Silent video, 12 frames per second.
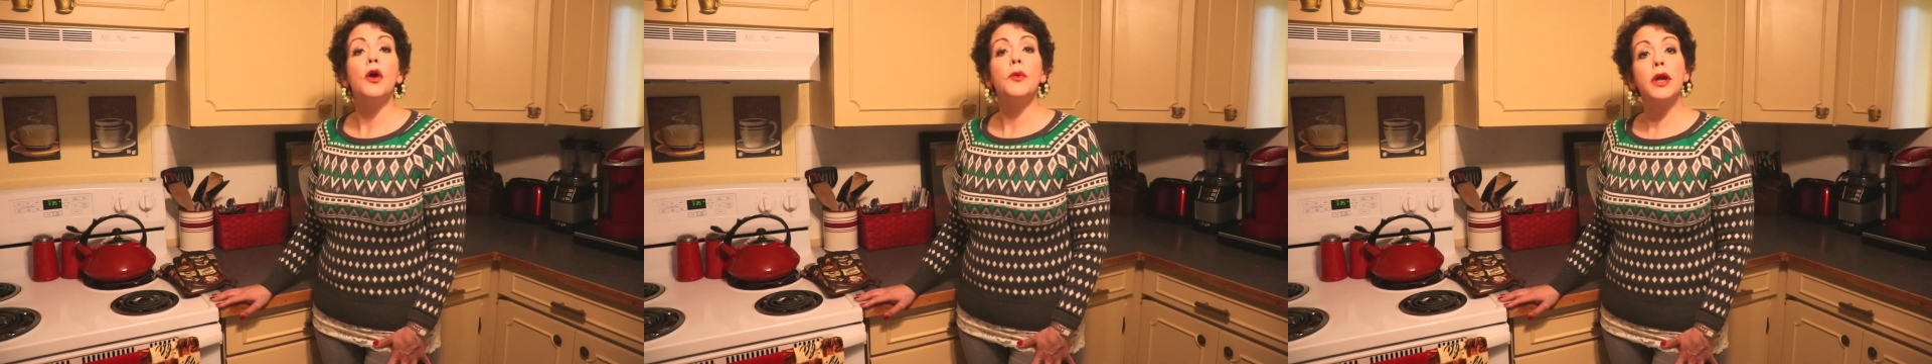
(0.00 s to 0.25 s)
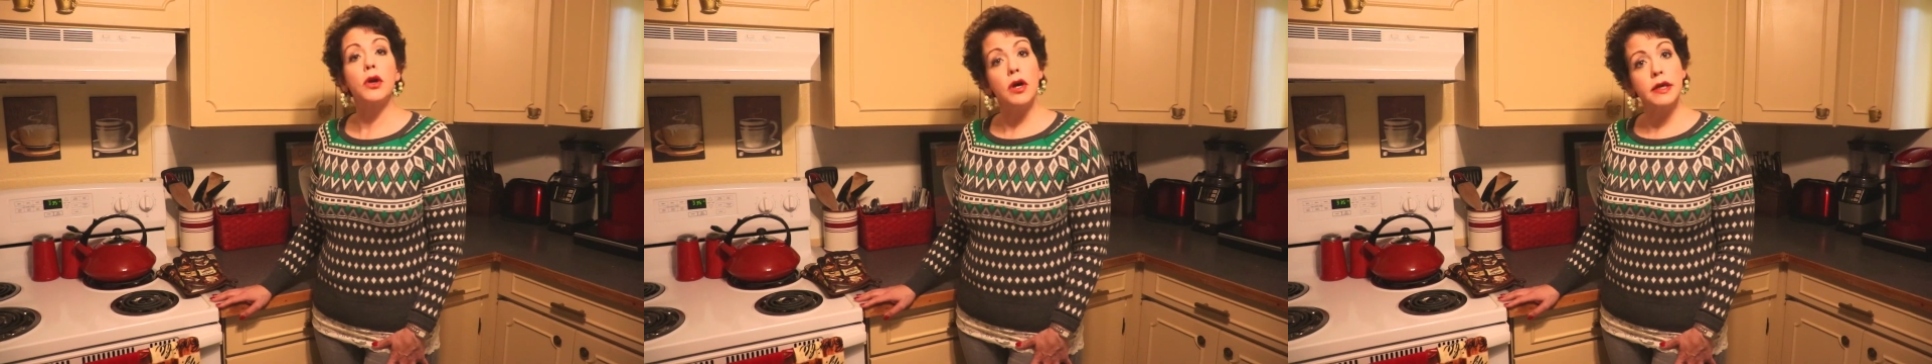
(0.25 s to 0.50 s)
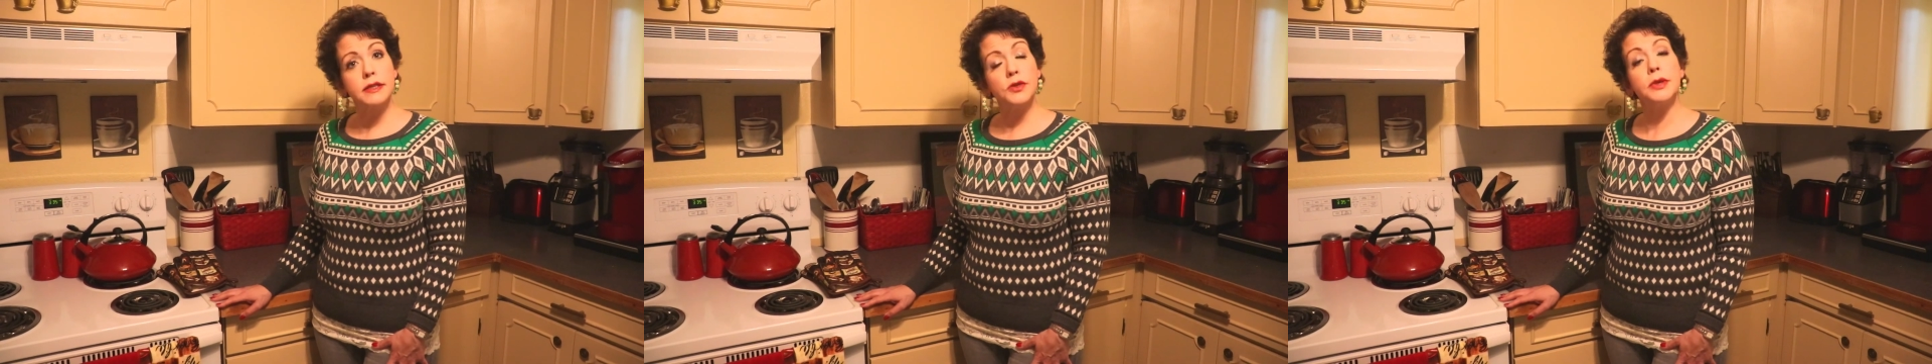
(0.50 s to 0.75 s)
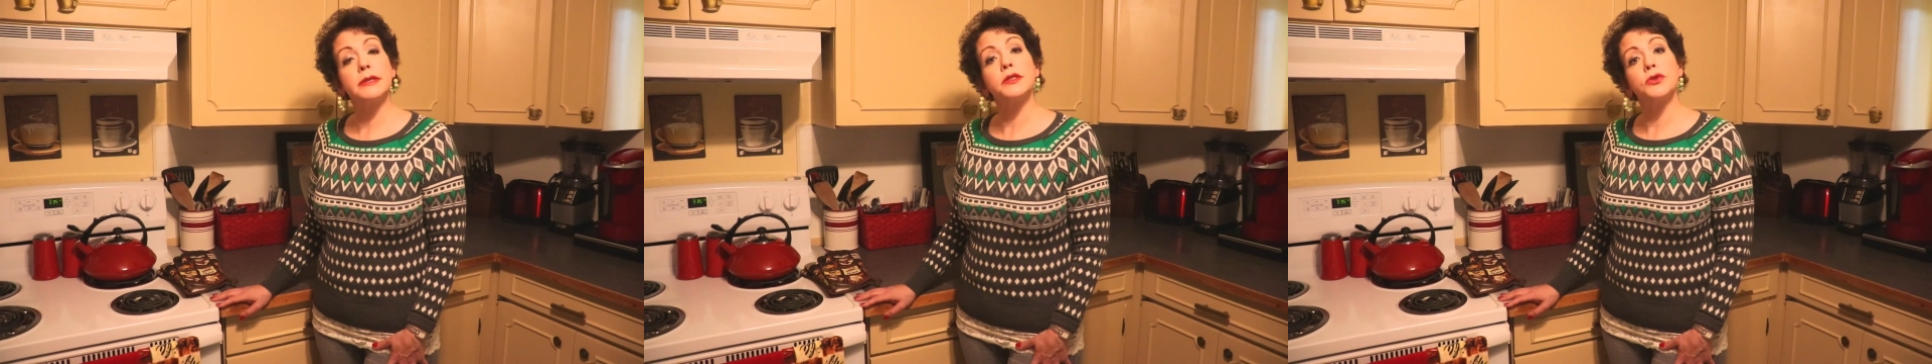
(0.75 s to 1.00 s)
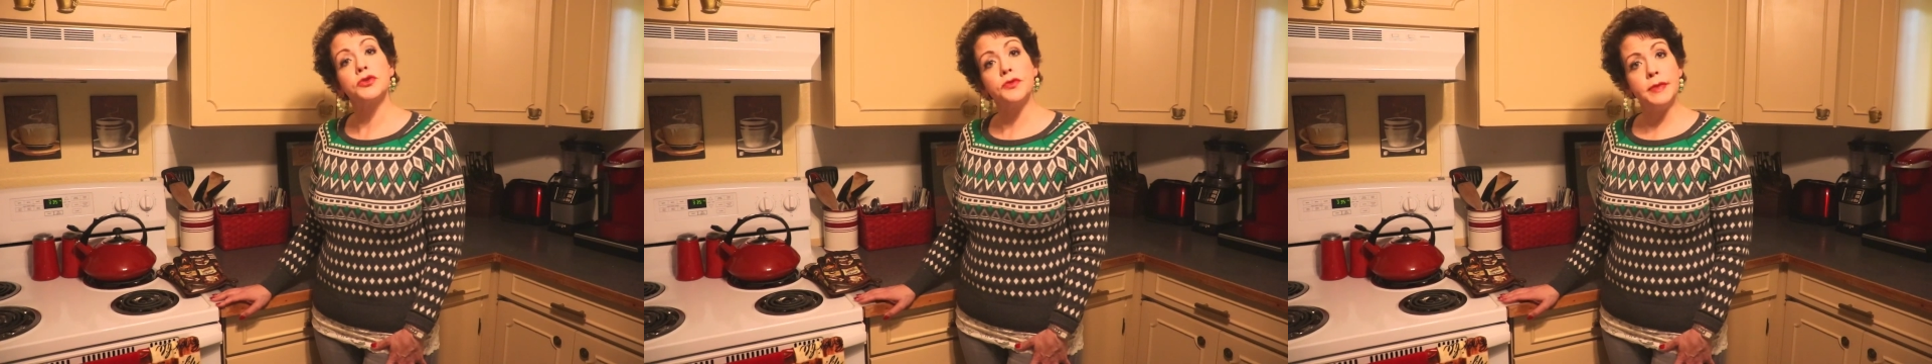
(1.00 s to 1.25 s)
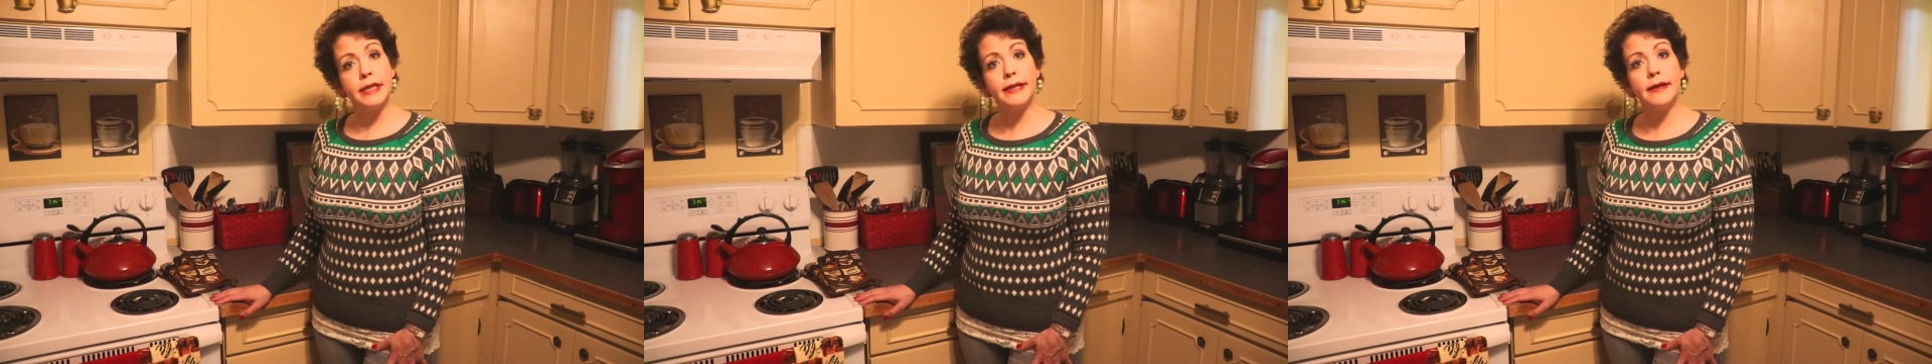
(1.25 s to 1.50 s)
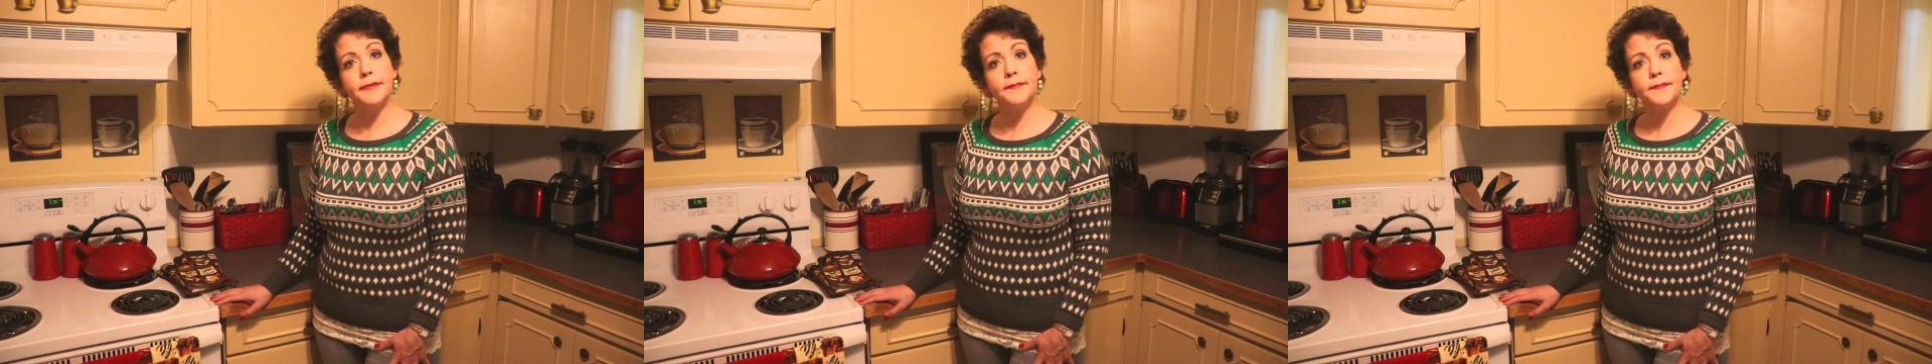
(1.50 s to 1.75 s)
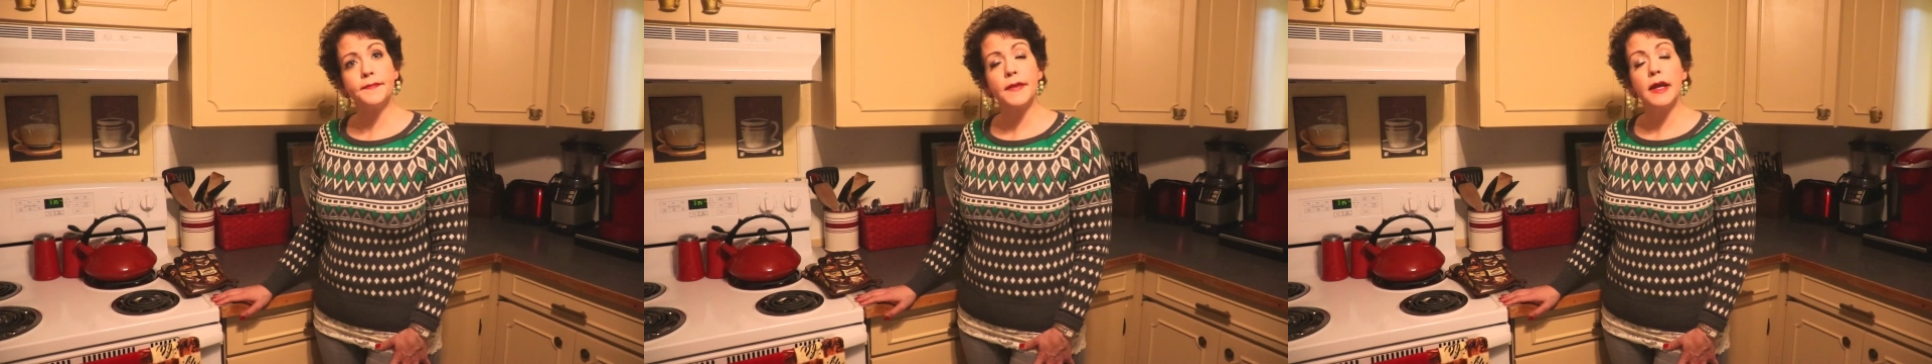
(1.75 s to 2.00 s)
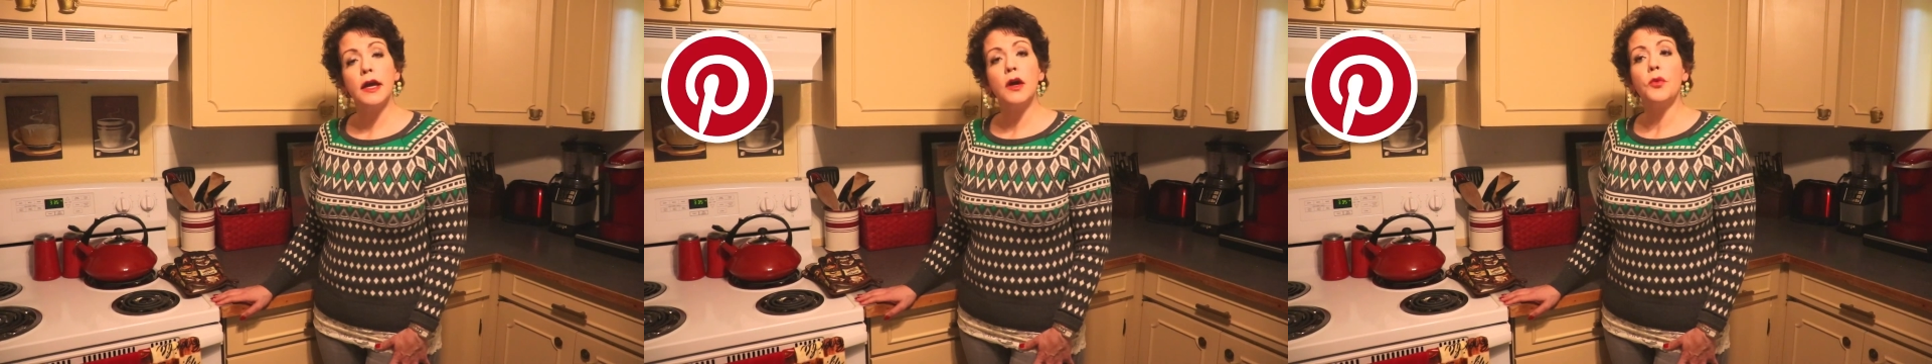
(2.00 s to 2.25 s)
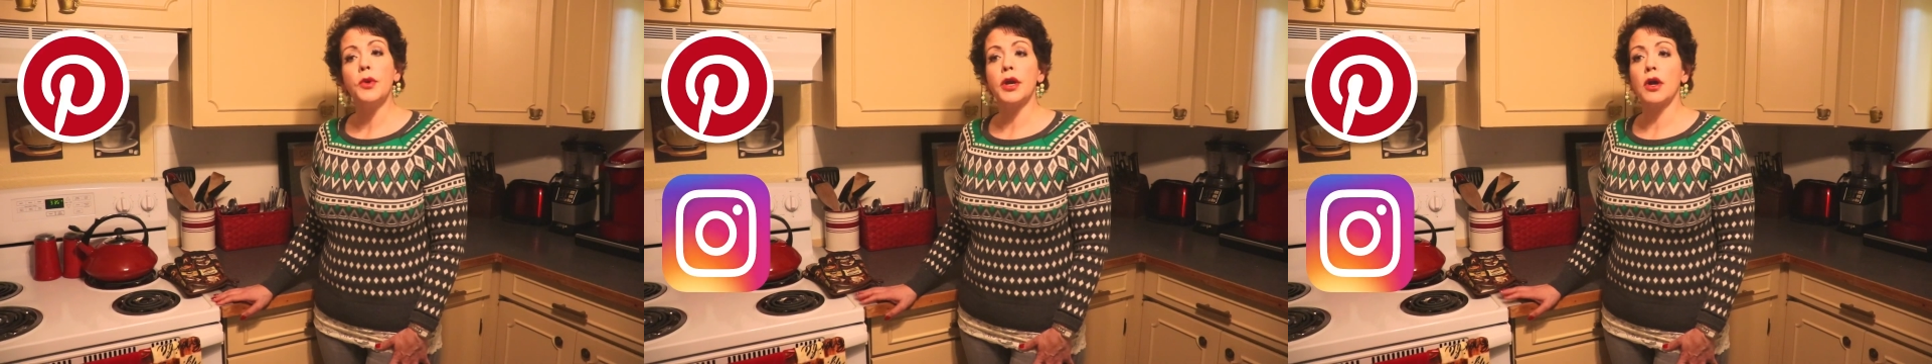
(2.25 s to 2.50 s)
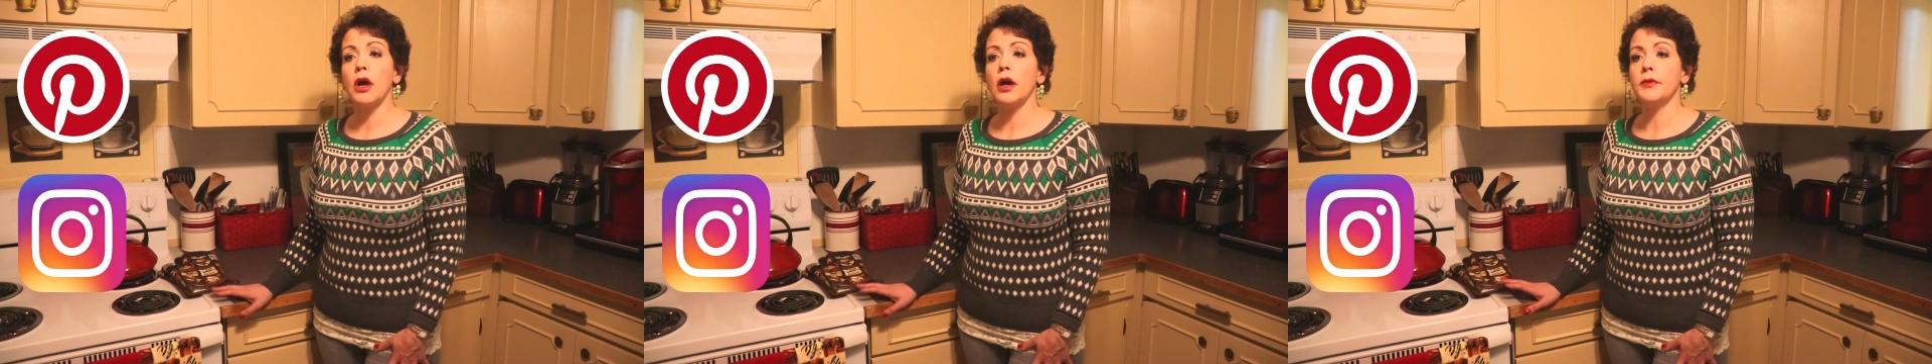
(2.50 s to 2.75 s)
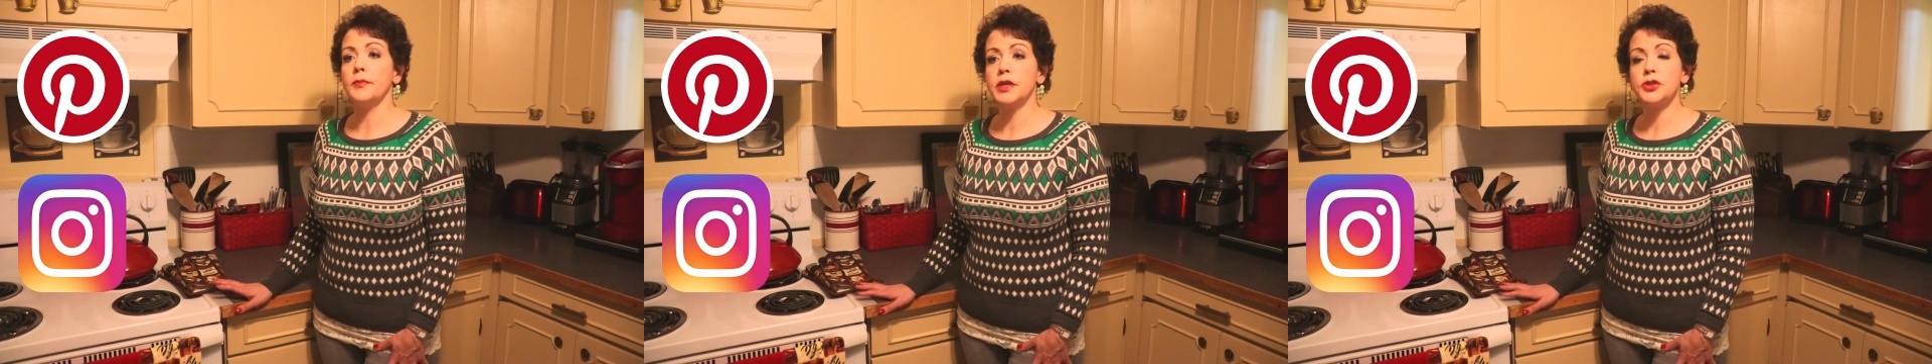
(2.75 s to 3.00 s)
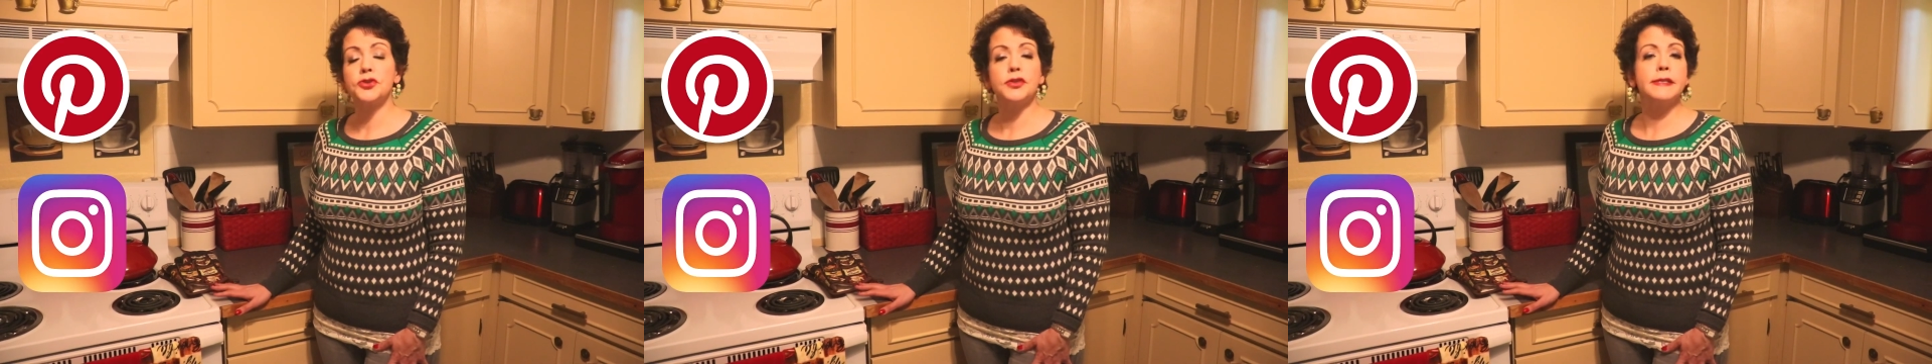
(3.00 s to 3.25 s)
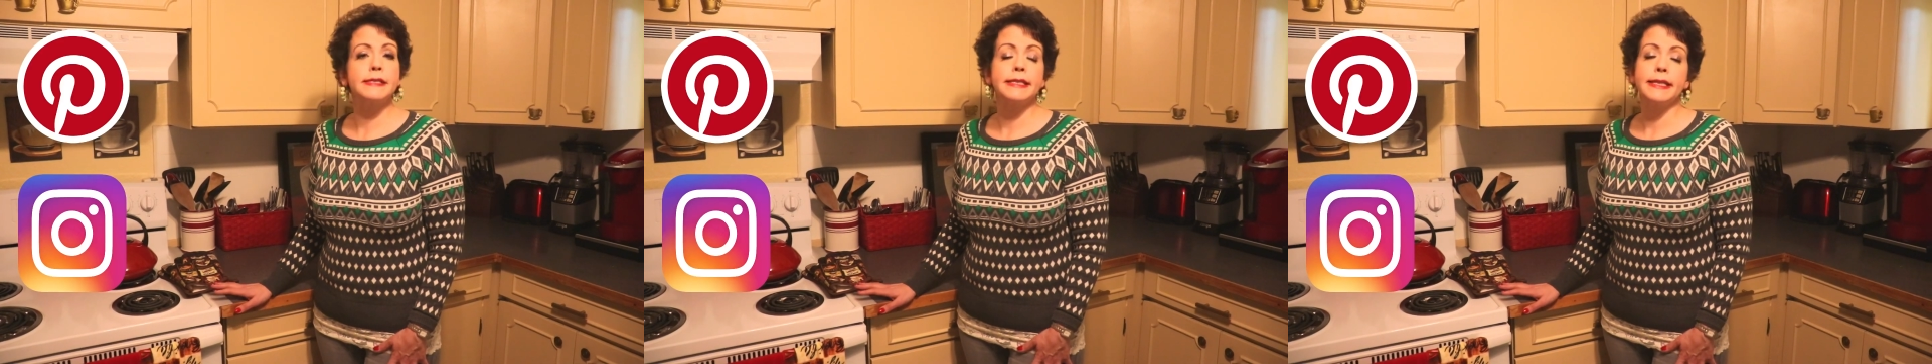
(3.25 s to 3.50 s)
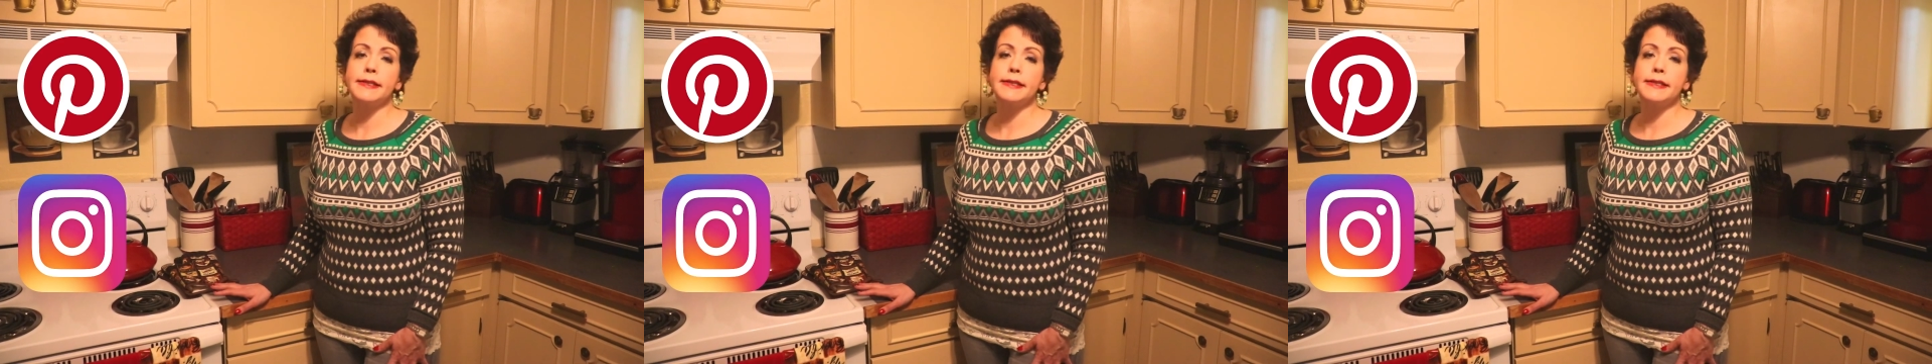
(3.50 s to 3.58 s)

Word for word: We are also on social media. We are on Pinterest,